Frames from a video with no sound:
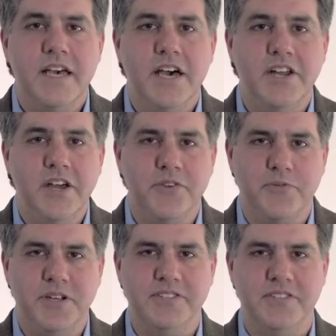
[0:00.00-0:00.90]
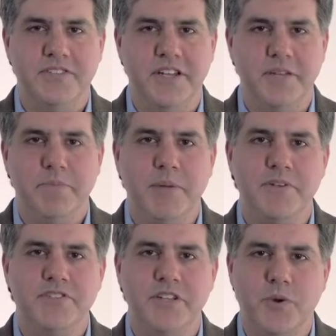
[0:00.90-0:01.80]
Another recent study
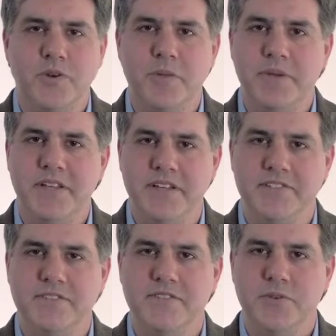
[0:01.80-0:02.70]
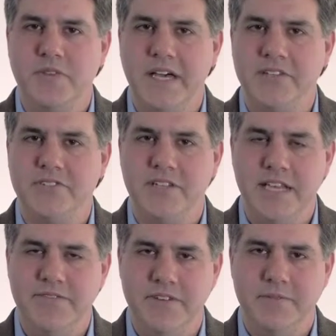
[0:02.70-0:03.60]
published in Orthopedics
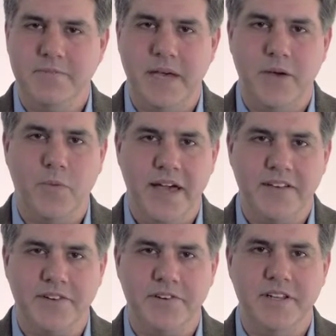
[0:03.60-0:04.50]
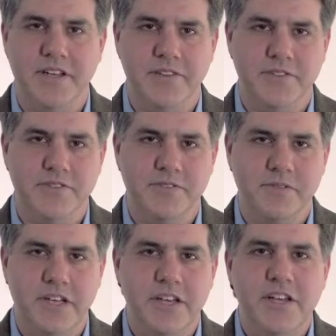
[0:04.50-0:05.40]
2011 by Wagner and others
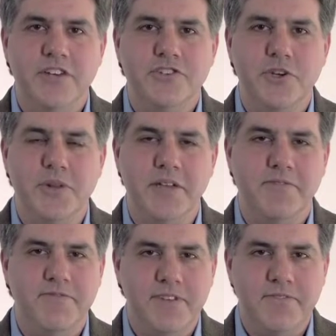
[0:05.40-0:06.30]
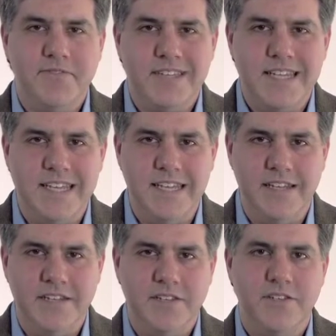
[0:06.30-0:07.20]
showed a
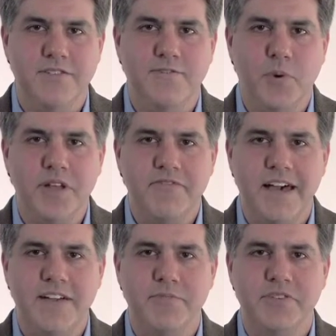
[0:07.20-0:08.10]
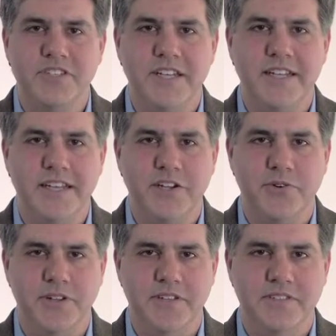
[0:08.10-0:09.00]
15 to 45%
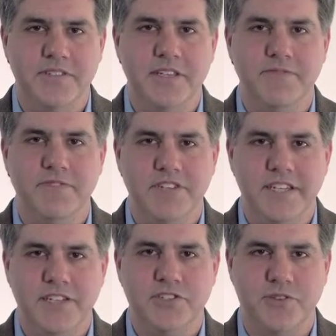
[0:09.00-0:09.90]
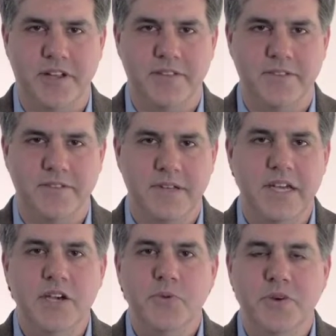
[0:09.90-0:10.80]
increase in fatigue strength
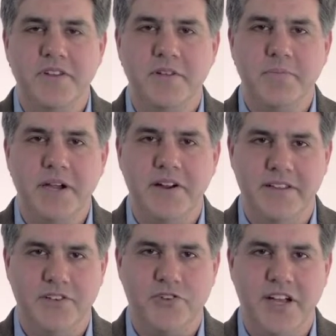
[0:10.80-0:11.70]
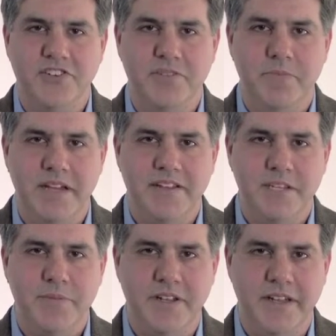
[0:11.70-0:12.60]
when comparing the Trigen
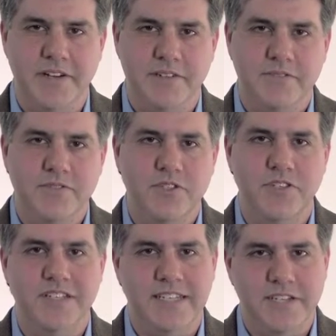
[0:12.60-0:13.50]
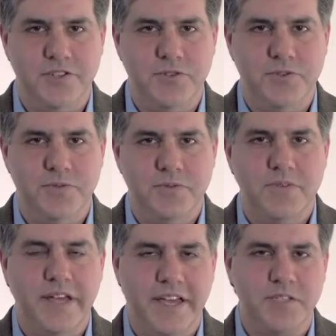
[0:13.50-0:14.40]
metatibia nail to the T2,
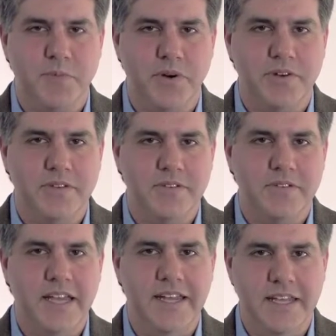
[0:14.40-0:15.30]
Expert, and